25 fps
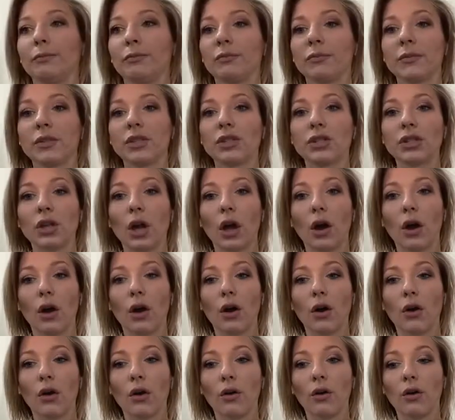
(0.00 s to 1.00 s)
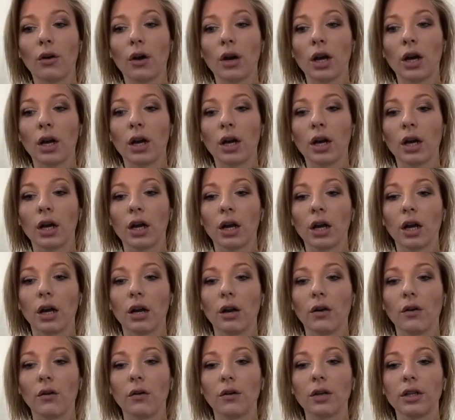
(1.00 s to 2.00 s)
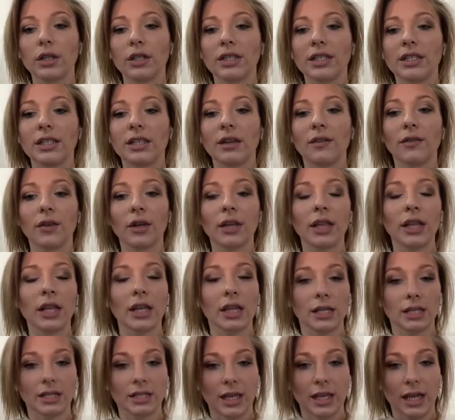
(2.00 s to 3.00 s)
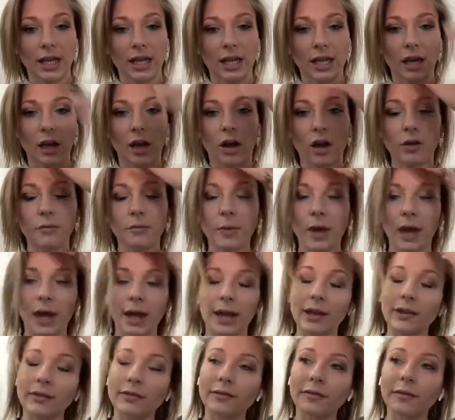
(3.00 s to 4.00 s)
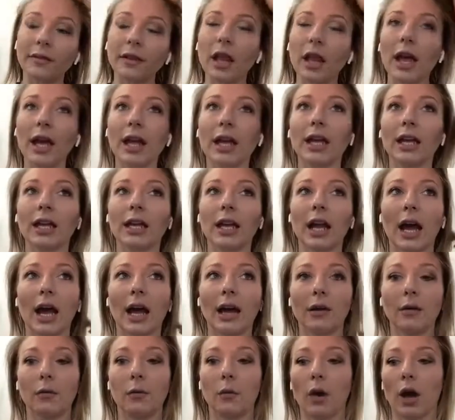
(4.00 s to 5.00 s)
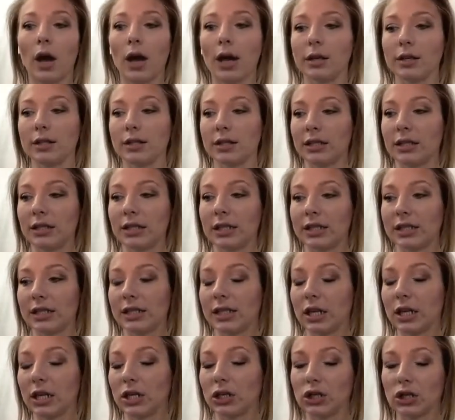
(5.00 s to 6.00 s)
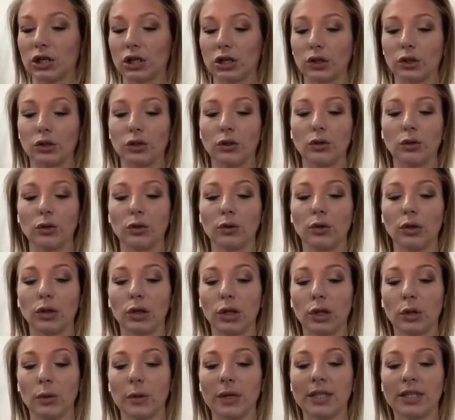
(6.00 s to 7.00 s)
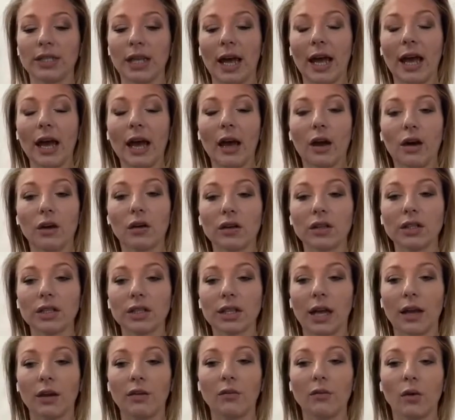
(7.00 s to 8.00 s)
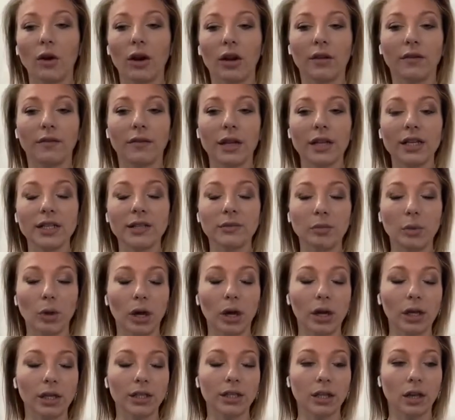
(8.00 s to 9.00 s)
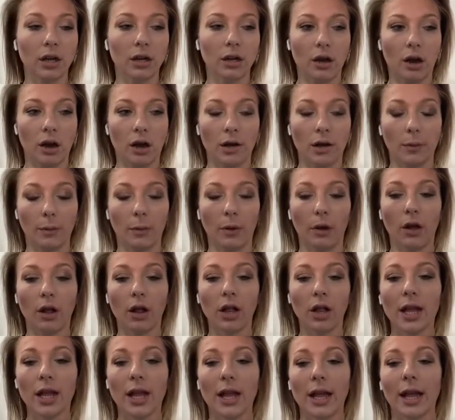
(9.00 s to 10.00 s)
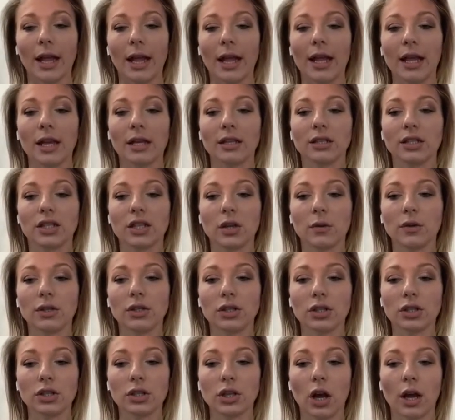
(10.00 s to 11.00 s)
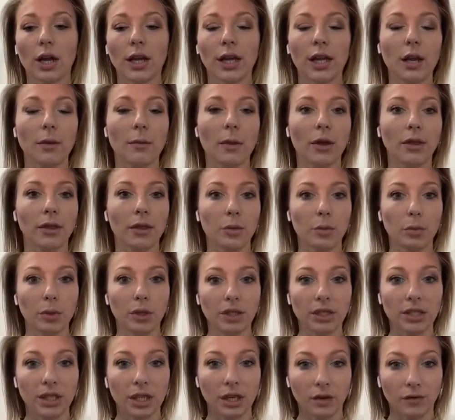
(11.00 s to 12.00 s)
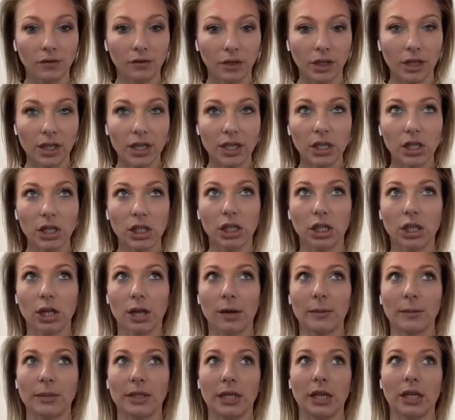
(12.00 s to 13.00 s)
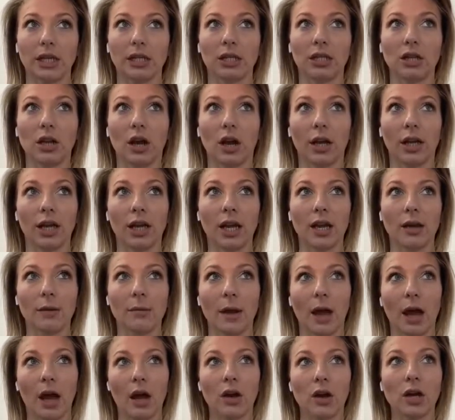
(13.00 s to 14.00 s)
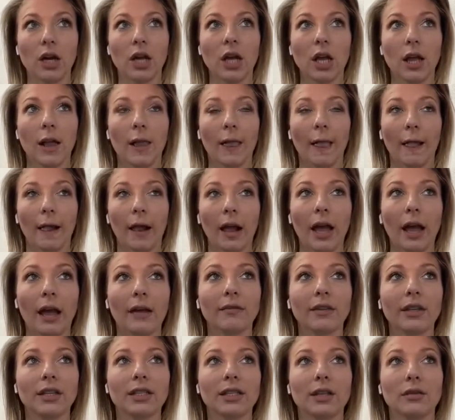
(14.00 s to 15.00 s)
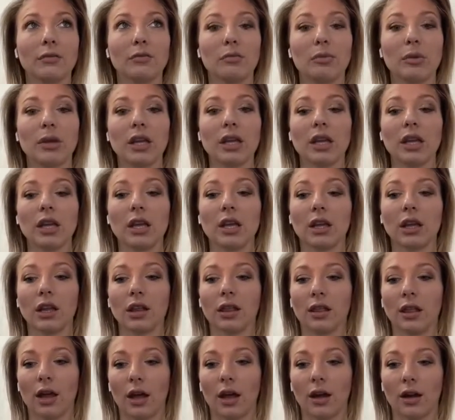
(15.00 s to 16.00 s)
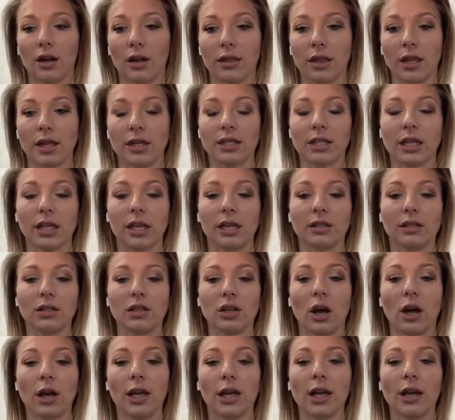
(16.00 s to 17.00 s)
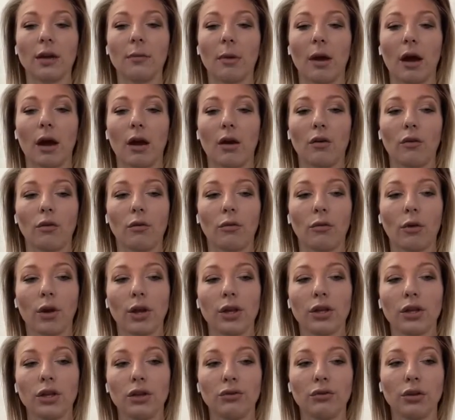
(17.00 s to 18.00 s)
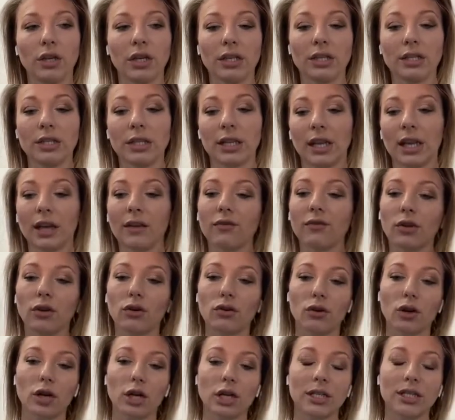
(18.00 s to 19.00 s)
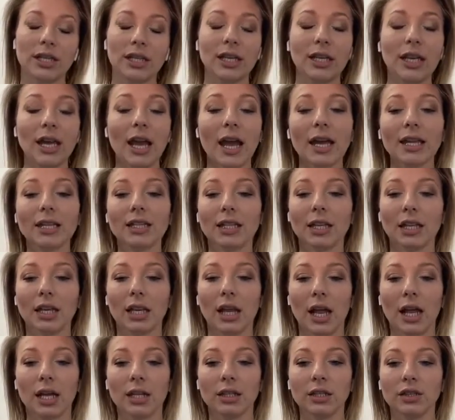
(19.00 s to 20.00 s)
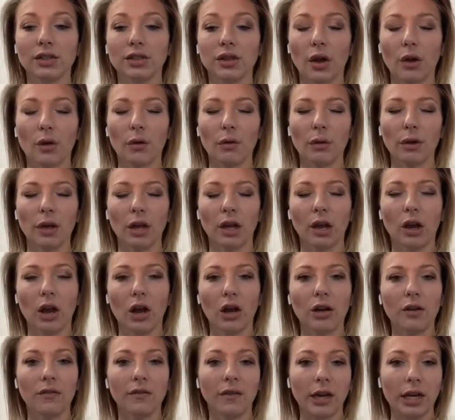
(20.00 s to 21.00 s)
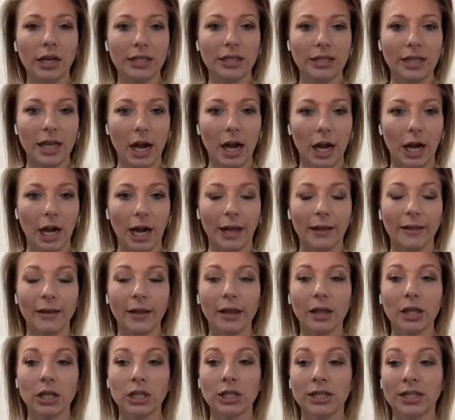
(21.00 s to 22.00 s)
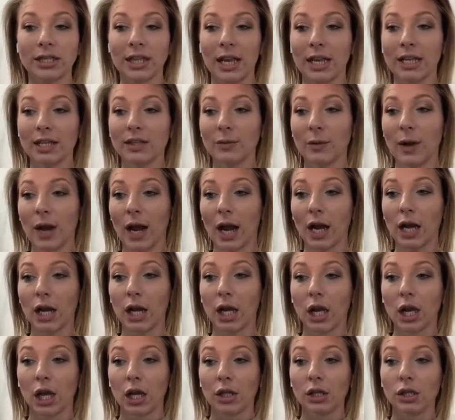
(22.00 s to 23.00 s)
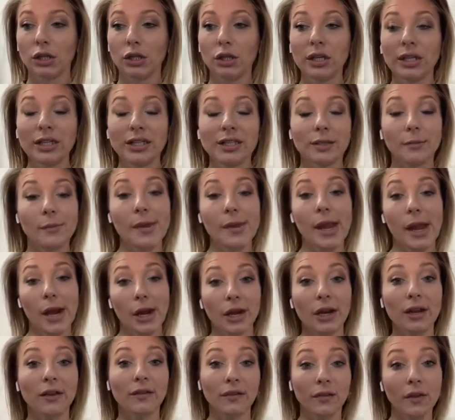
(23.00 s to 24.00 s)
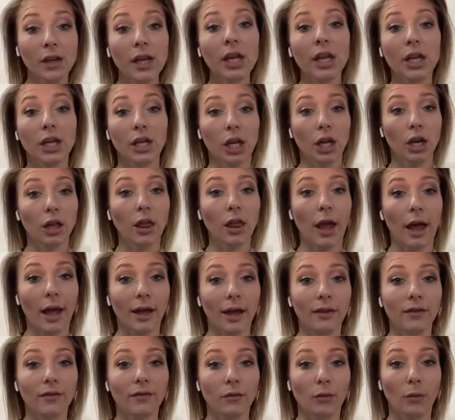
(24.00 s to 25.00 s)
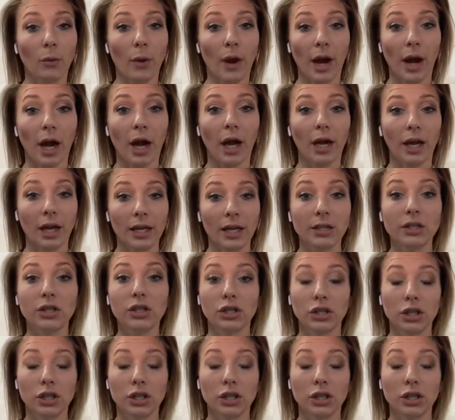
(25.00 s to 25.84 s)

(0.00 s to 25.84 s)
So different things, like on my flight, I was listening to Lewis Howes and one of his books on Audible. And so it's just talking about the building of relationships, and it's talking about having to be that authentic. It's talking about what you need to give in order to get. And so it kind of varies there. And then there's days where you need some Gary V in your life, where it's